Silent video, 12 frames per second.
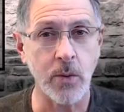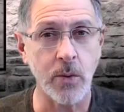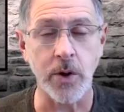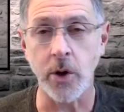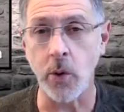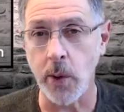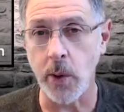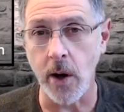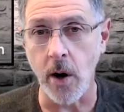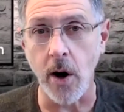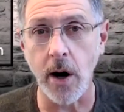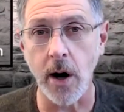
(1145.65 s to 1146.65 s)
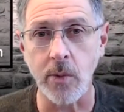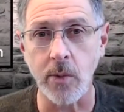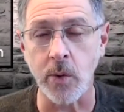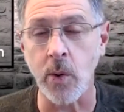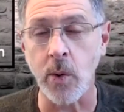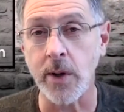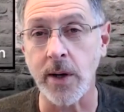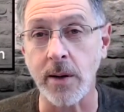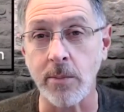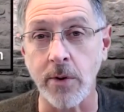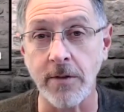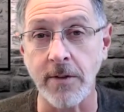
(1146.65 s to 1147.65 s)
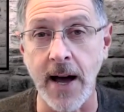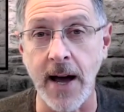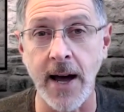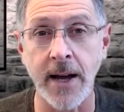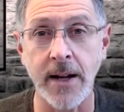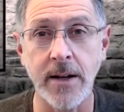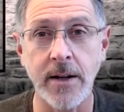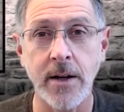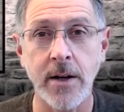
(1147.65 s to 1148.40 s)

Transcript: with who we are, with what we can provide,